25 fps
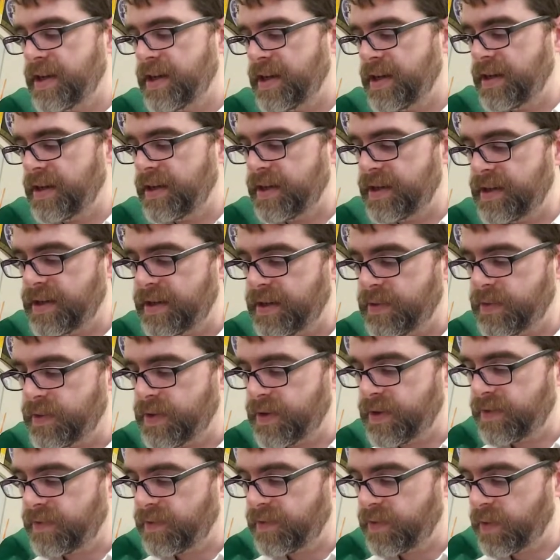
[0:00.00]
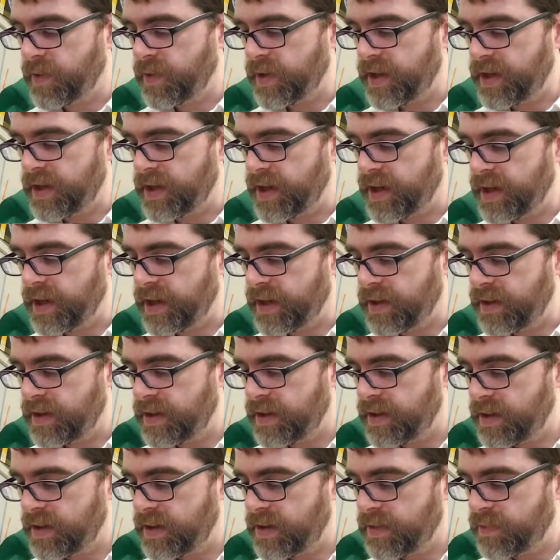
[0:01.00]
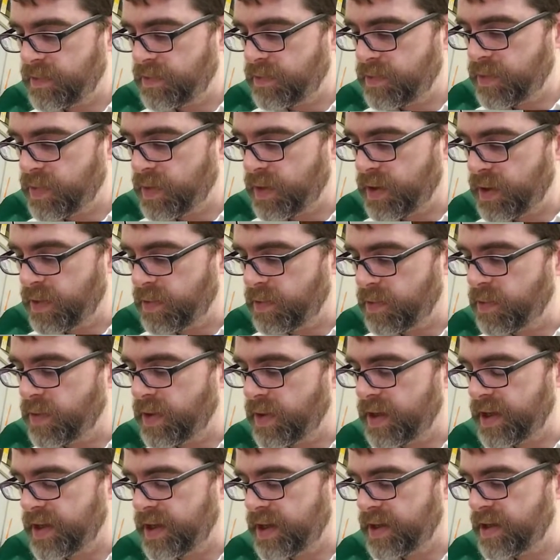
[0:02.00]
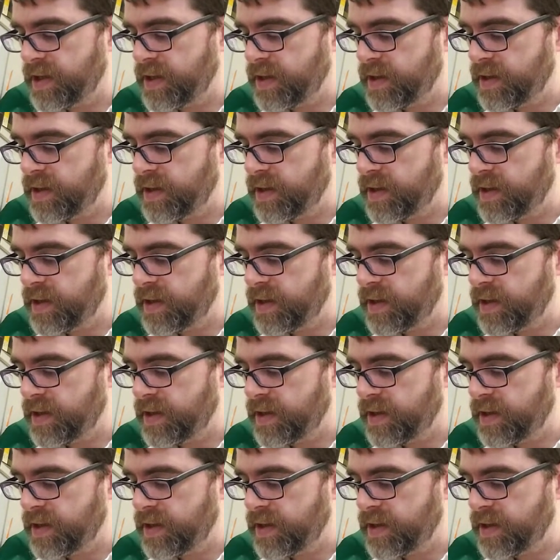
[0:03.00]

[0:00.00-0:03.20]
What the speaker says: is equal to 49.1